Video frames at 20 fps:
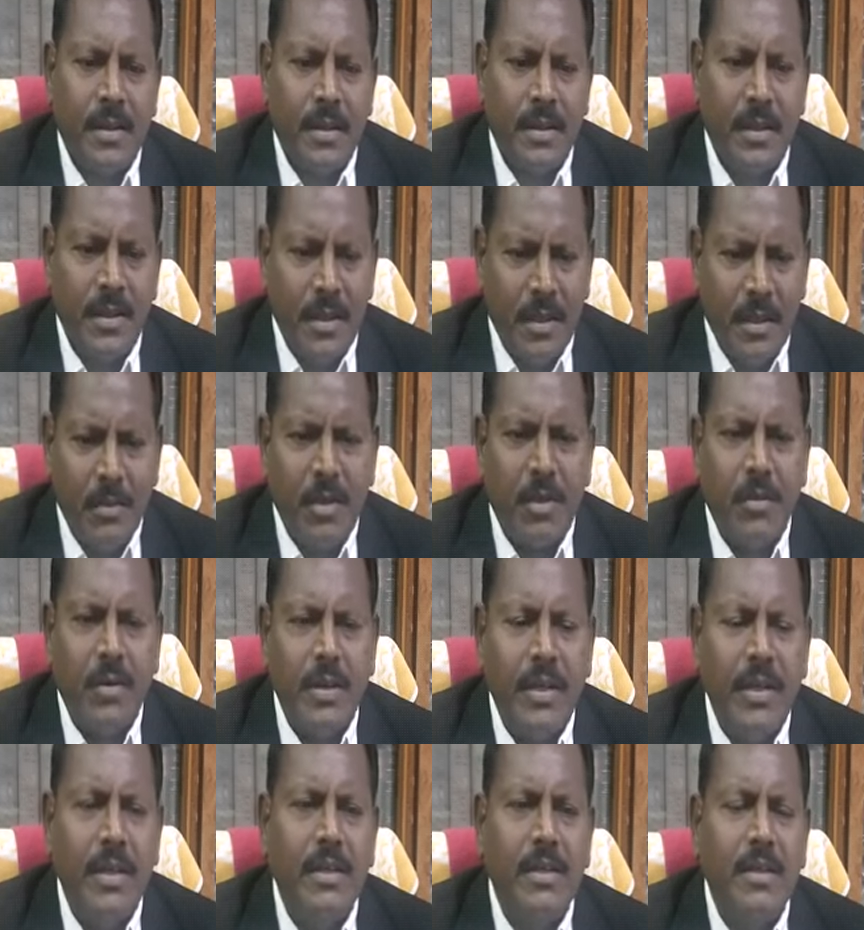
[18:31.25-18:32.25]
The number
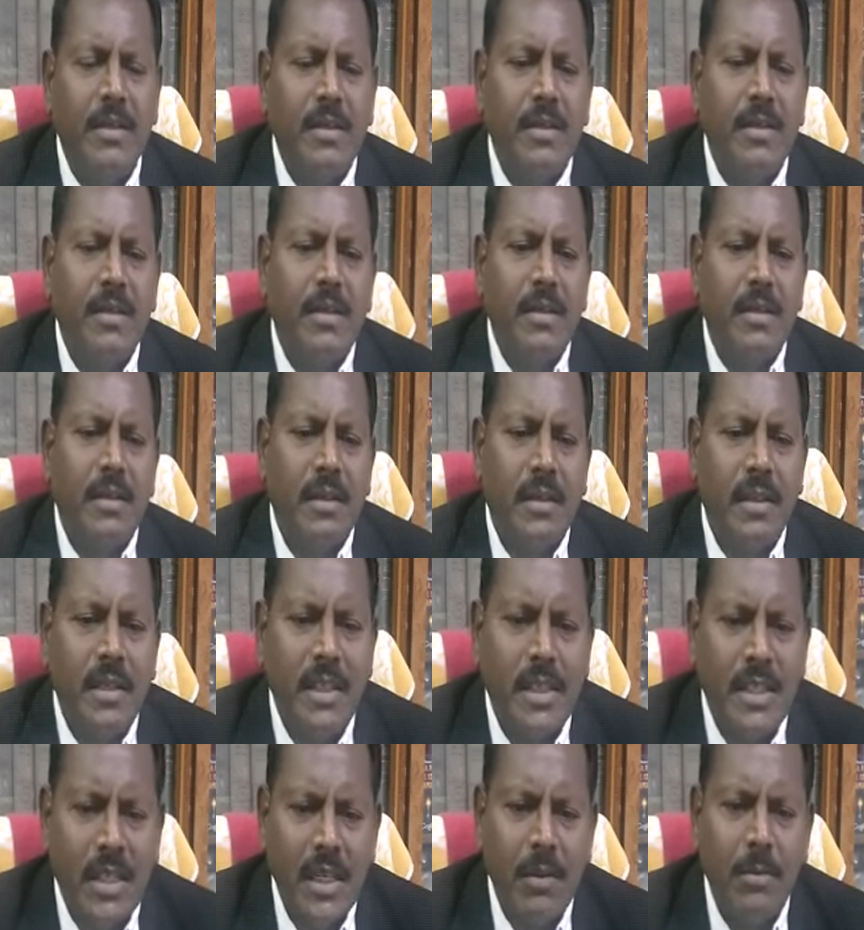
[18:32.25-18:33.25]
one is the
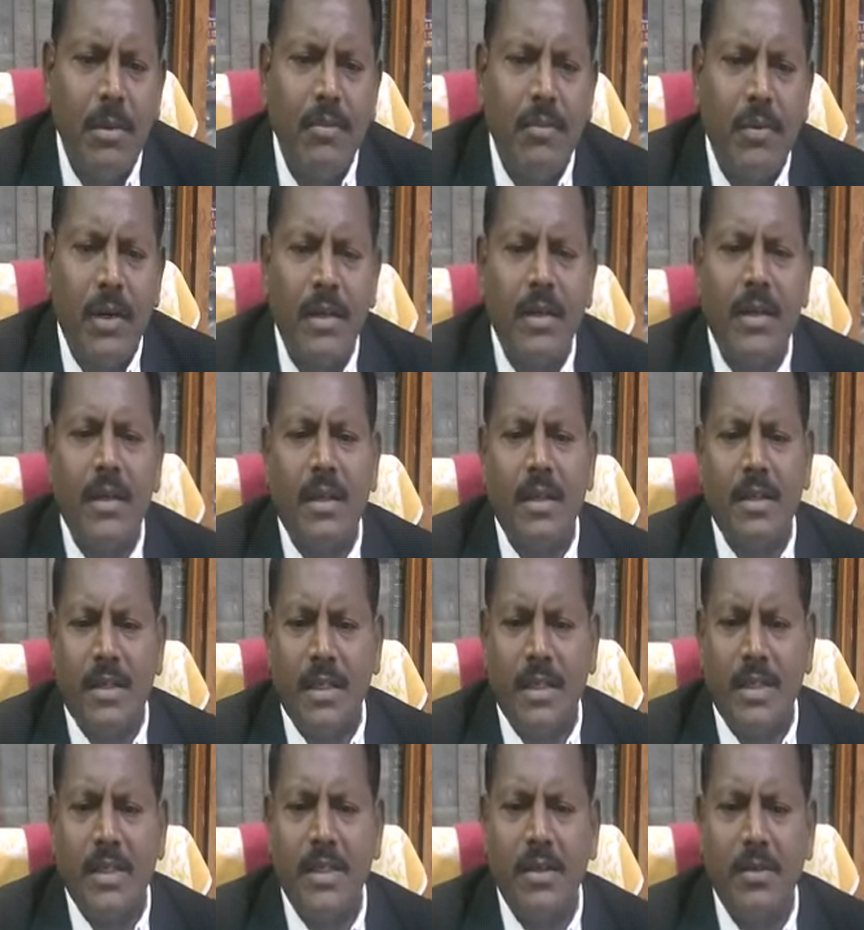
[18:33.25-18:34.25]
scheme of Article
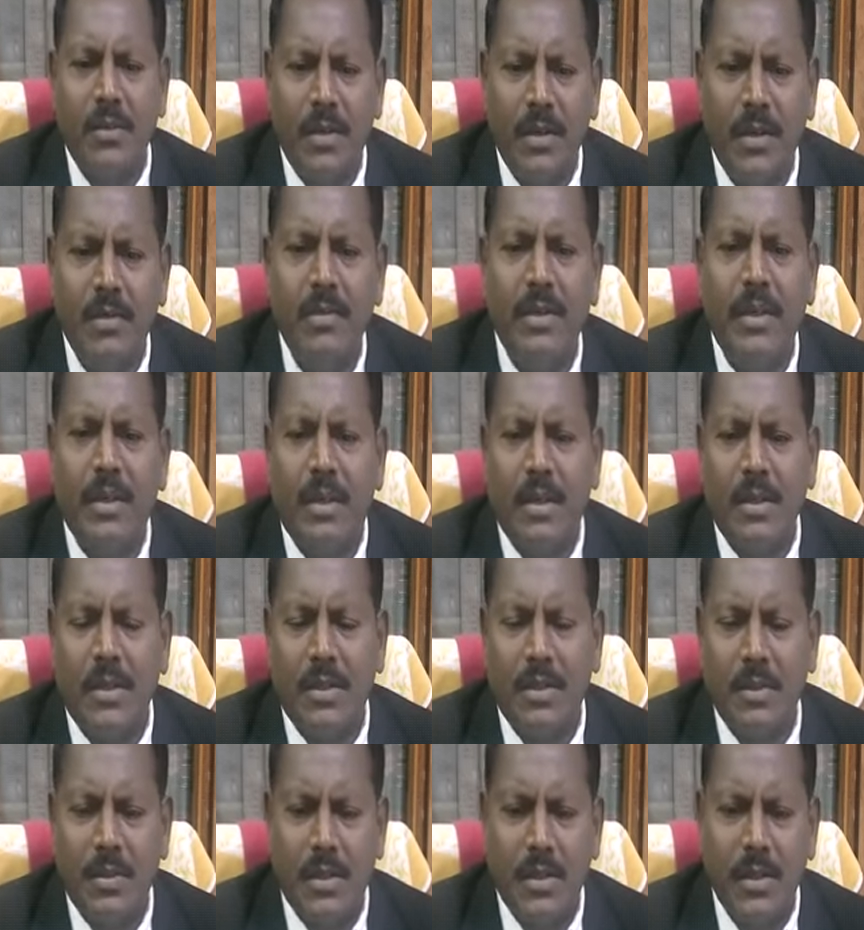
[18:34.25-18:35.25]
16.1 of the
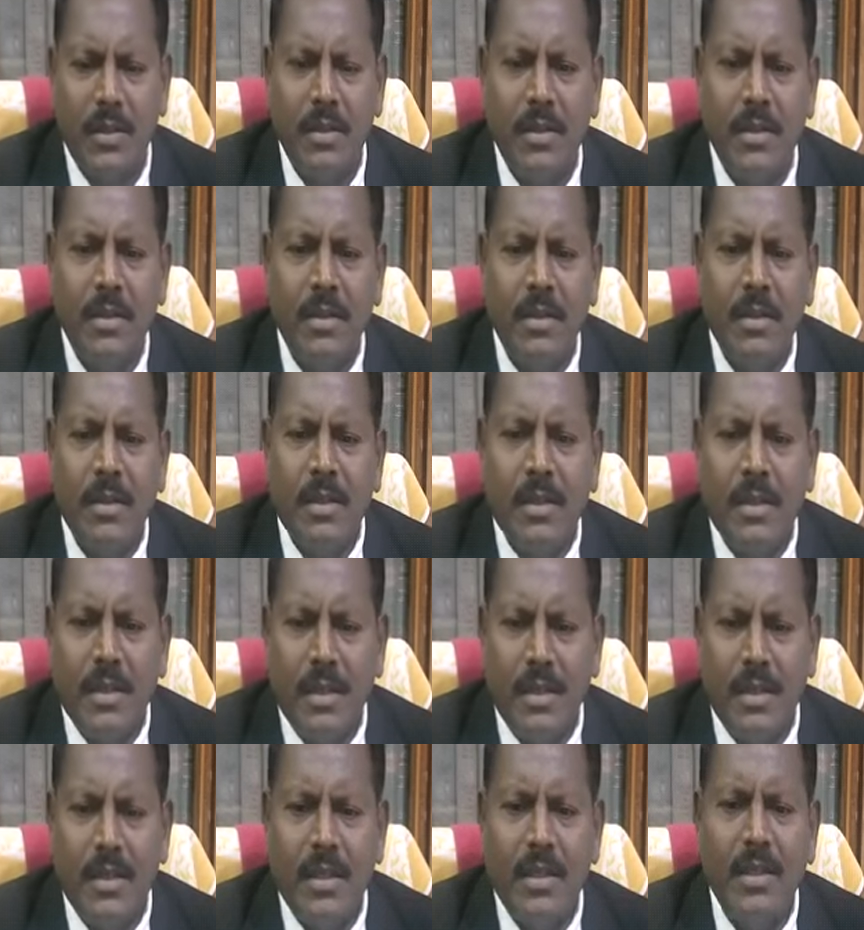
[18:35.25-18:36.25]
Constitution
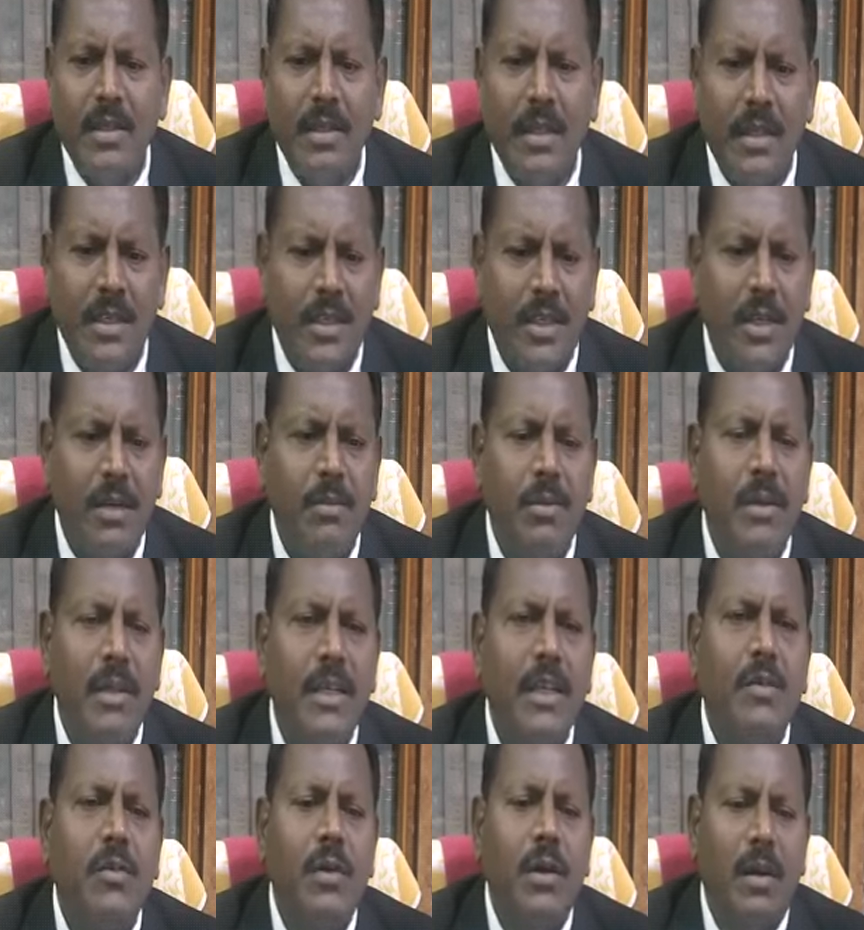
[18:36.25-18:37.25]
is that there shall be
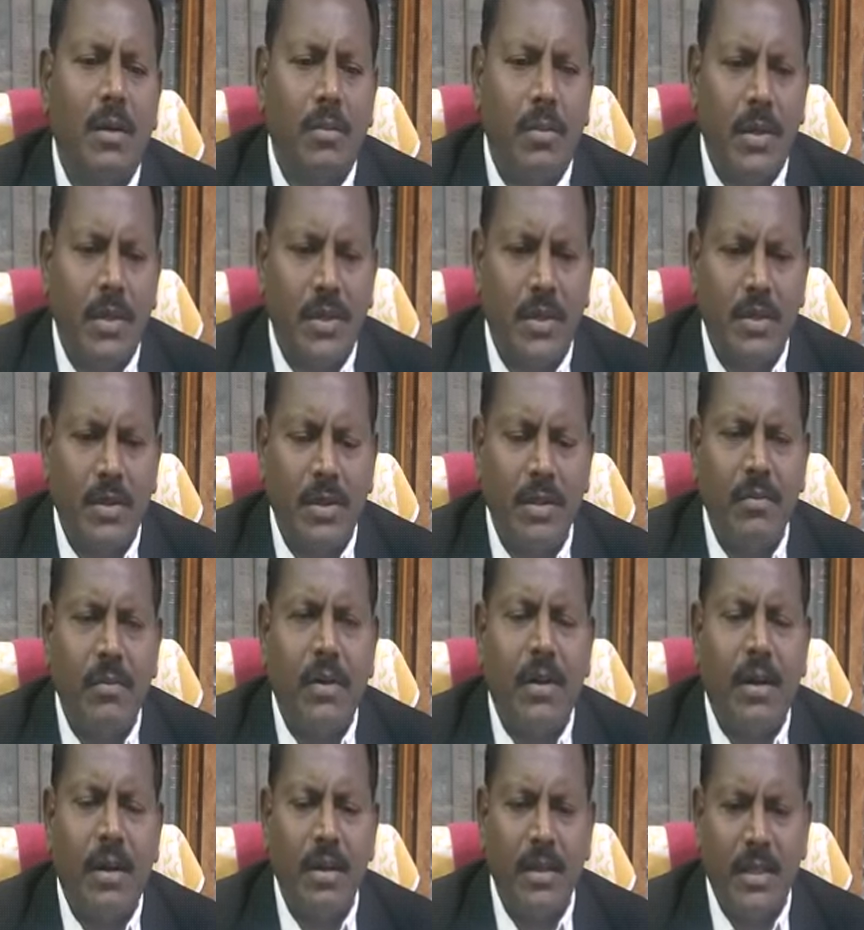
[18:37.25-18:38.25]
equal opportunity
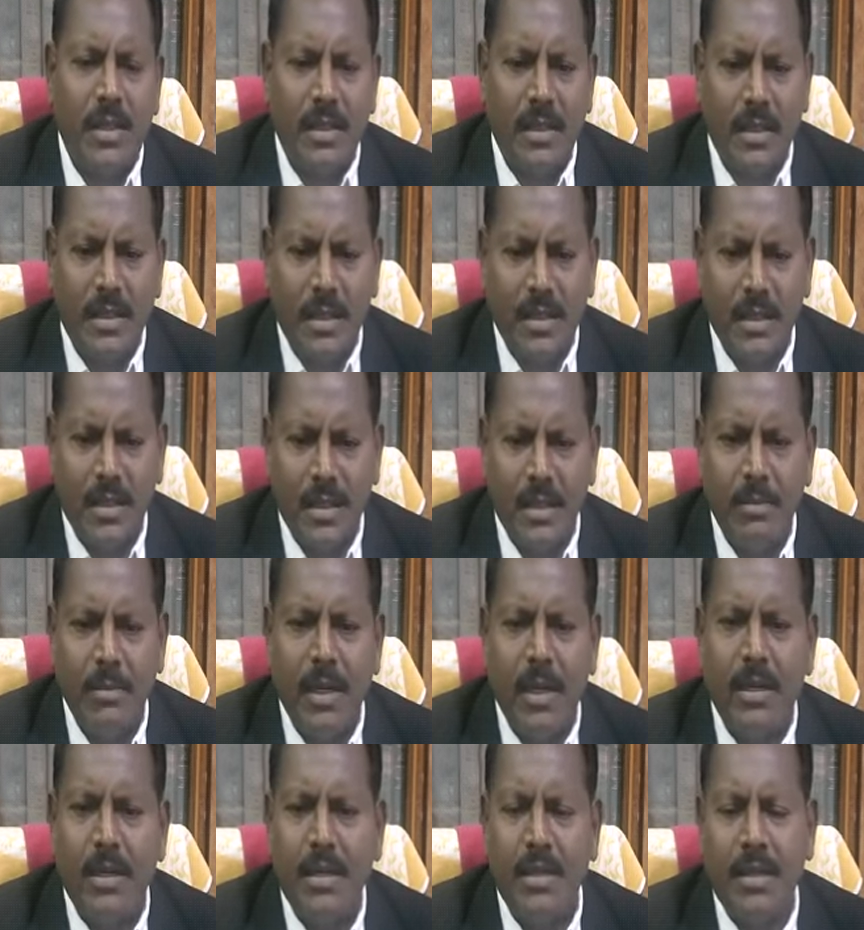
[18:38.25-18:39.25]
for all citizens in
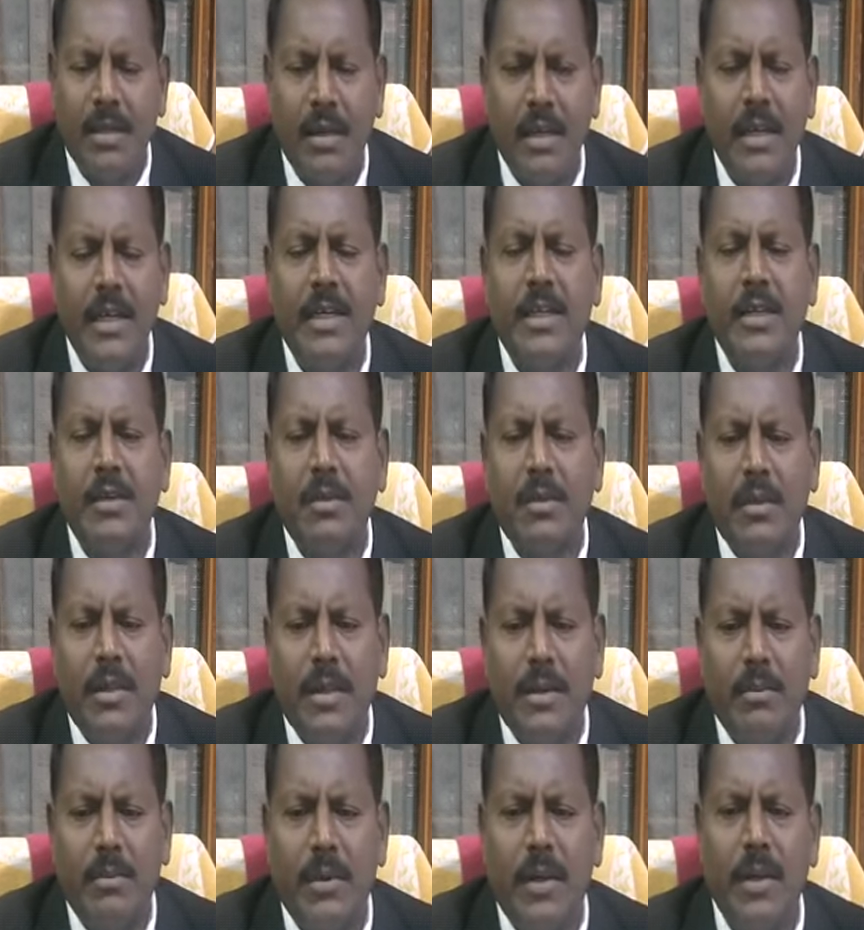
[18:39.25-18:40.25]
matters relating to the
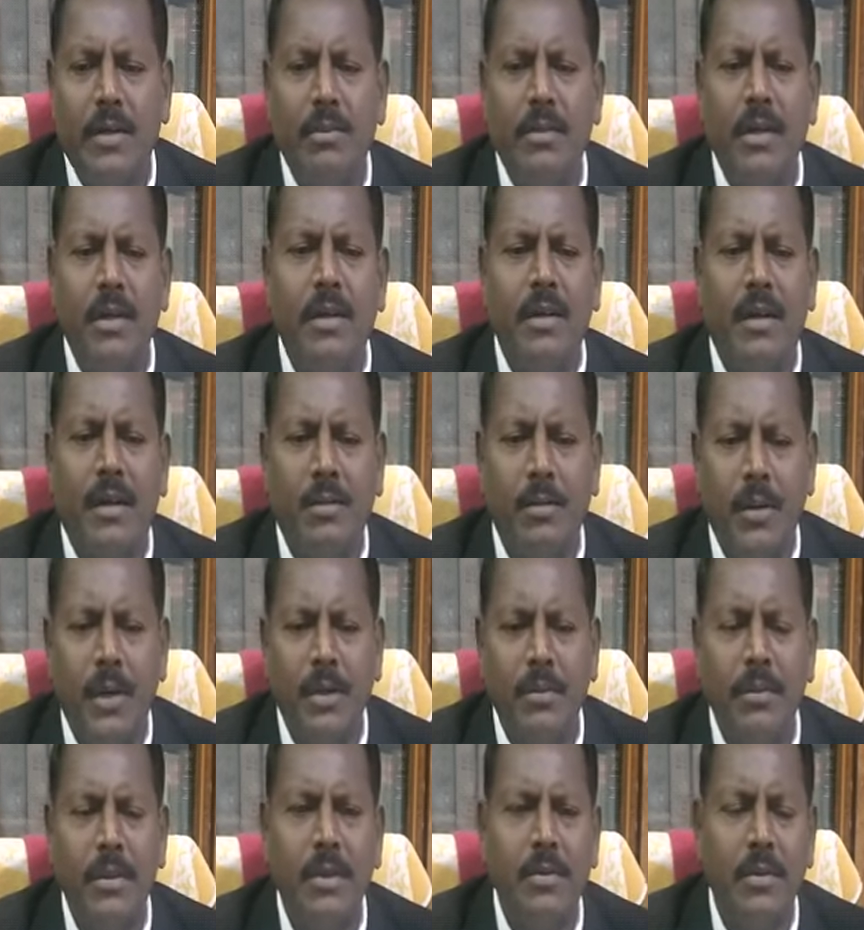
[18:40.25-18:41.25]
employment or
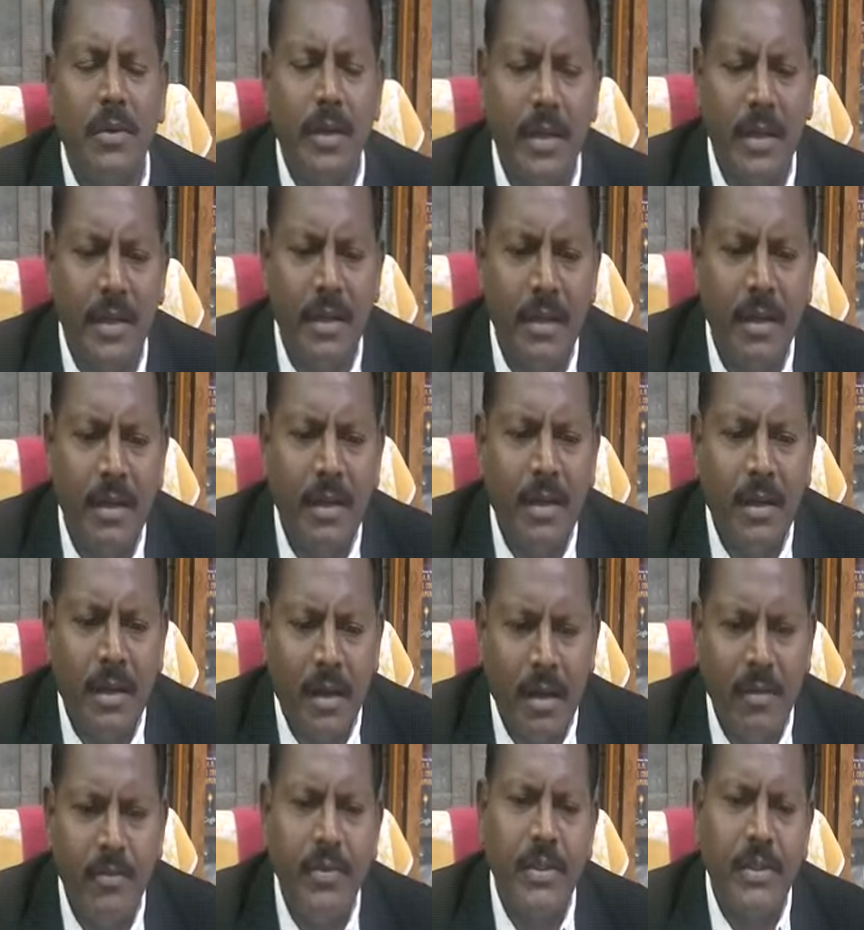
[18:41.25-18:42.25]
appointment to any
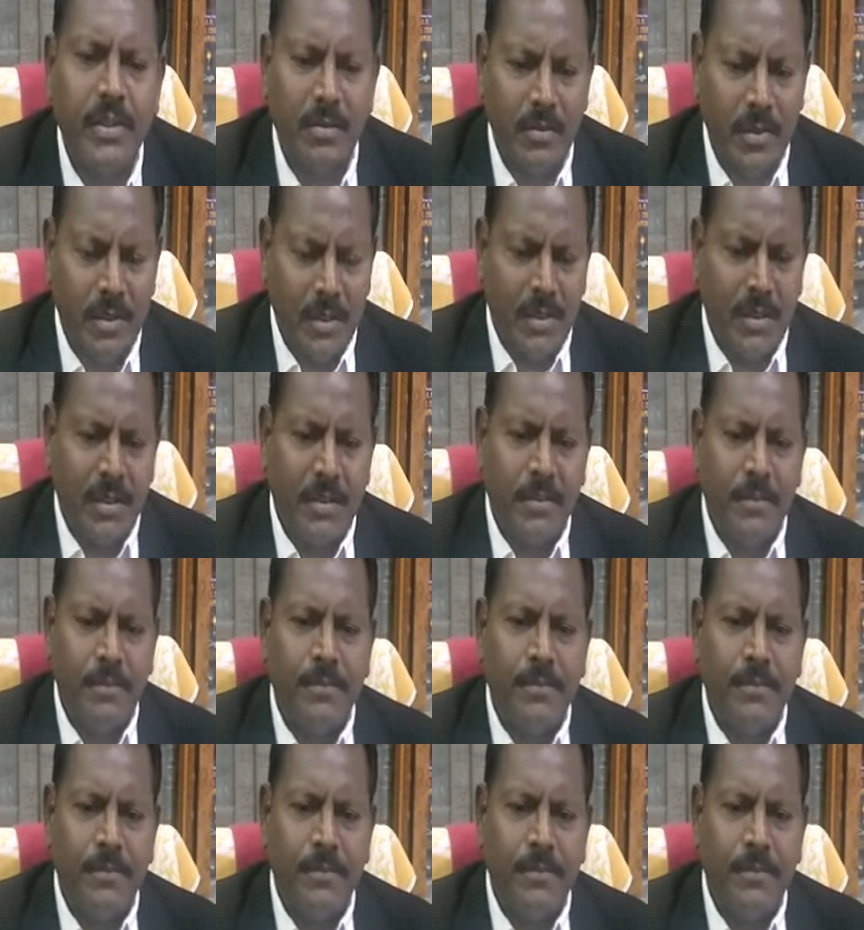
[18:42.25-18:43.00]
office of the state.